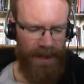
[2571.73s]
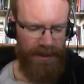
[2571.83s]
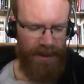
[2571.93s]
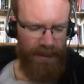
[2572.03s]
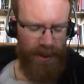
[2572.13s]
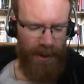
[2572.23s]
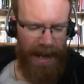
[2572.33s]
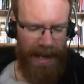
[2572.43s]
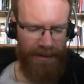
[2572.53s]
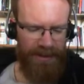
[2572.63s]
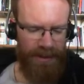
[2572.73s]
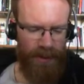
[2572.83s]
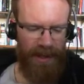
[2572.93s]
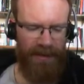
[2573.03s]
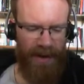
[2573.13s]
to the pure house, the
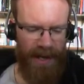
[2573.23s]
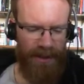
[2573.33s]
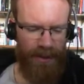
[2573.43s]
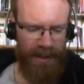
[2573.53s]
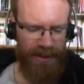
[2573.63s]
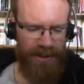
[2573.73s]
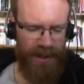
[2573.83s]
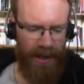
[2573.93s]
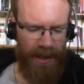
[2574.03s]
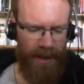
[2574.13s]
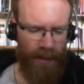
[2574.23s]
dwelling of Anu and Ishtar,